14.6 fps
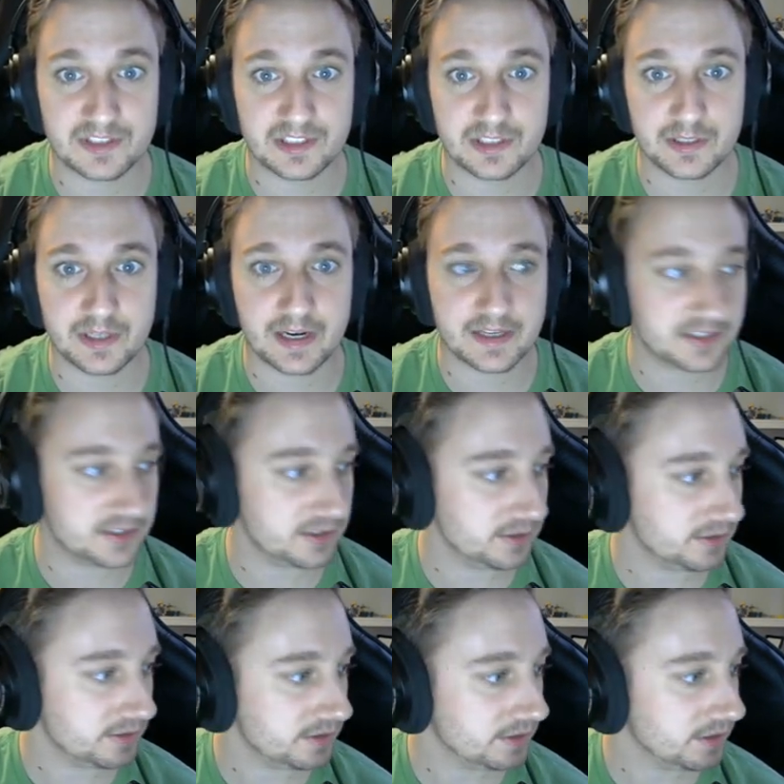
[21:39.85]
you guys
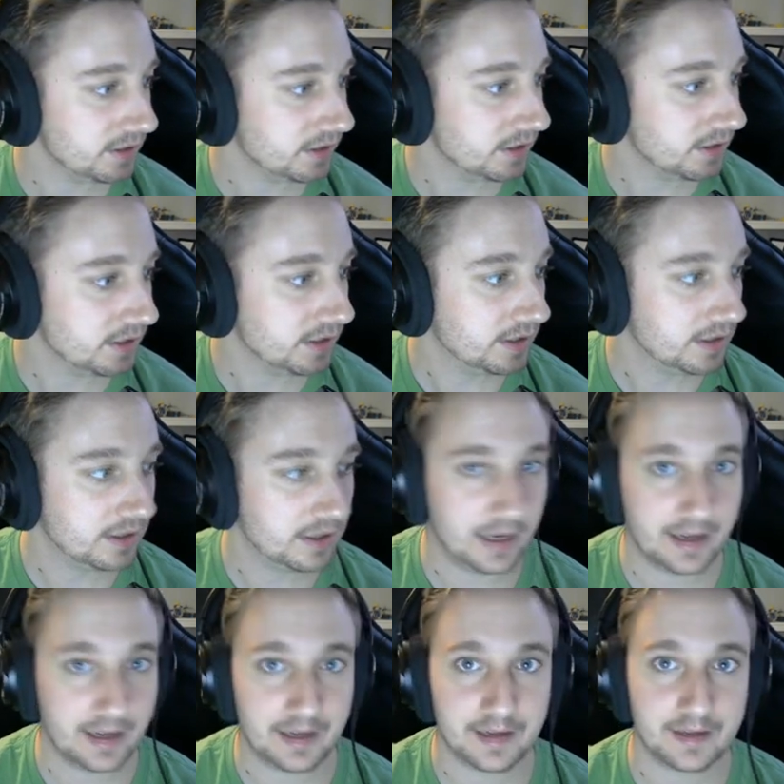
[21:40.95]
soon,
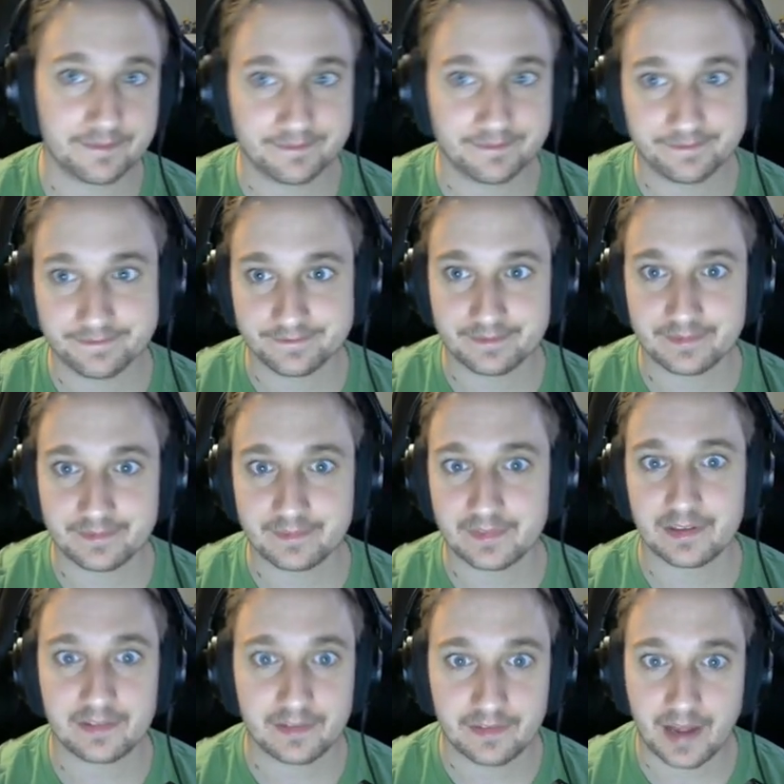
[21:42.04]
and
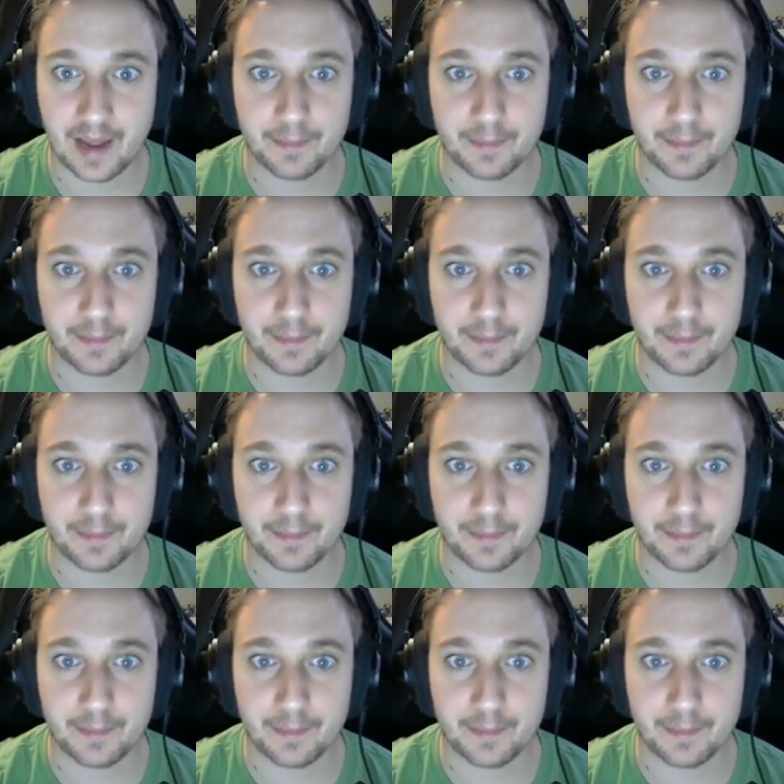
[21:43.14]
happy